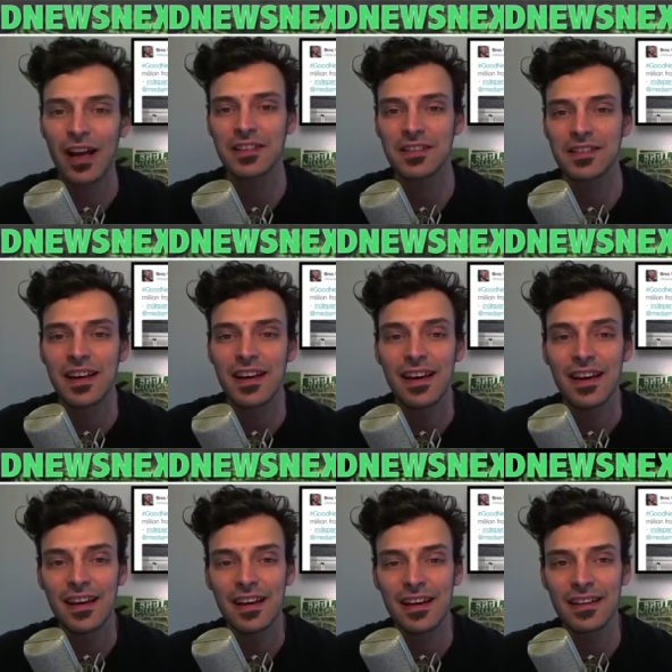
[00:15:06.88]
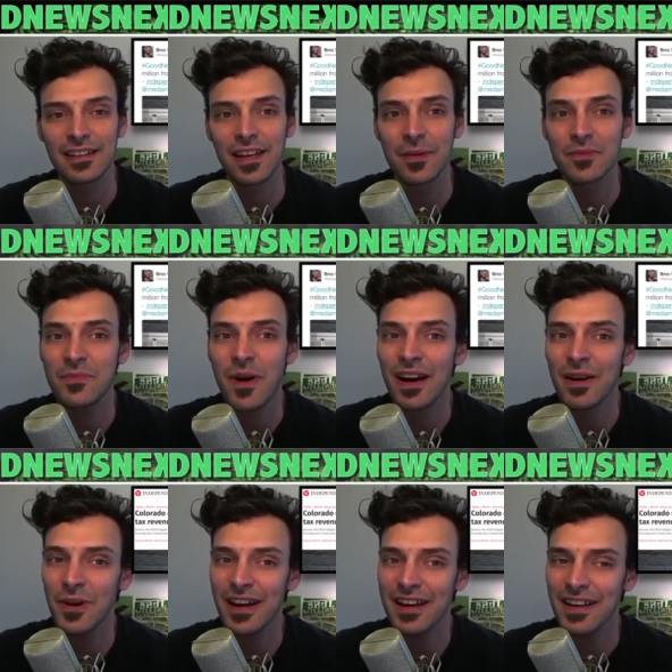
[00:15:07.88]
News next week. And on the
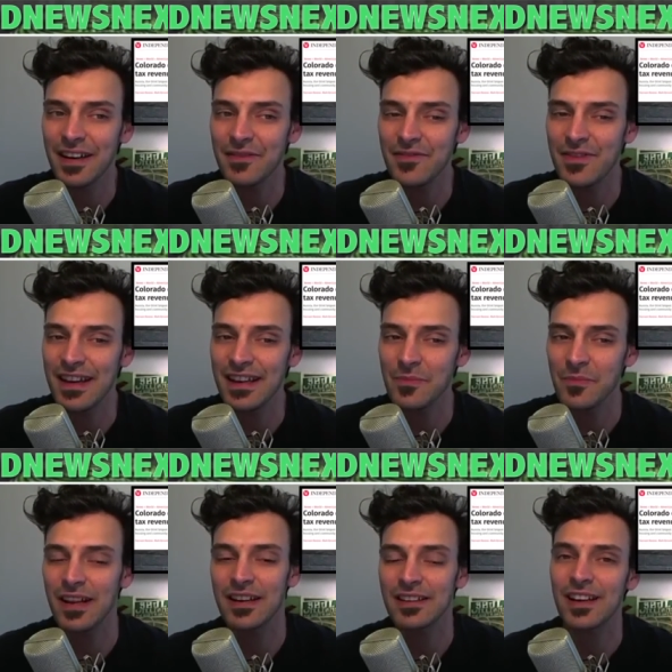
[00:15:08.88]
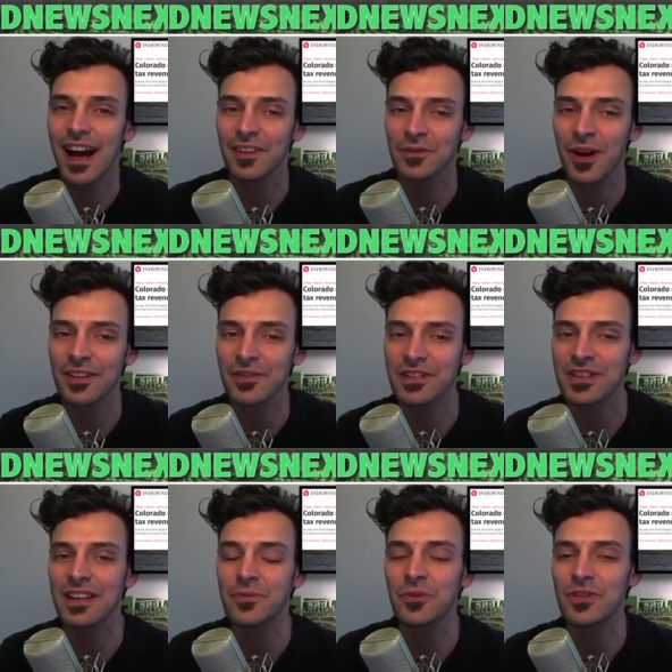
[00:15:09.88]
most recent episode, I talk about Colorado's
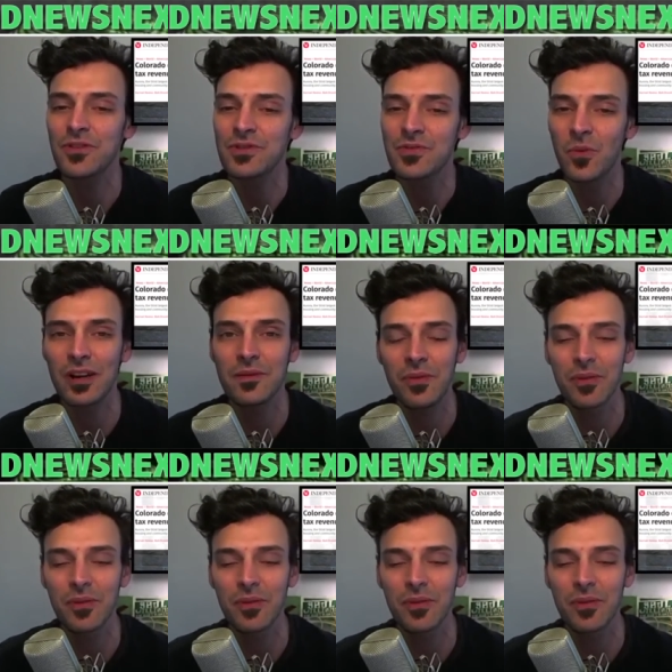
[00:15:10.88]
marijuana millions.